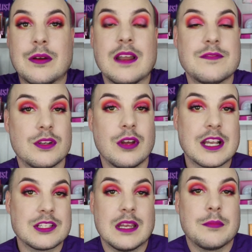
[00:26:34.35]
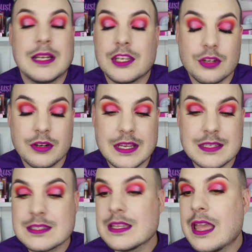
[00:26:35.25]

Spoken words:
I would love to know, actually. I'm really curious.